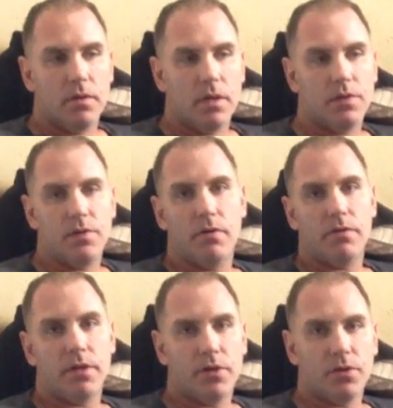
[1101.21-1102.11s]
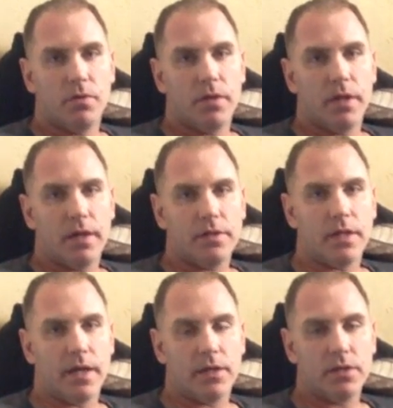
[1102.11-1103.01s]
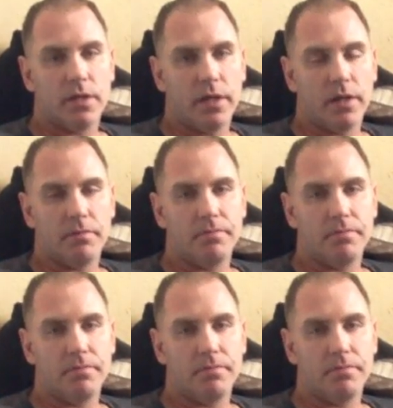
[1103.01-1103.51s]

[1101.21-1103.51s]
is knowing that you're the one that has to actually kill him.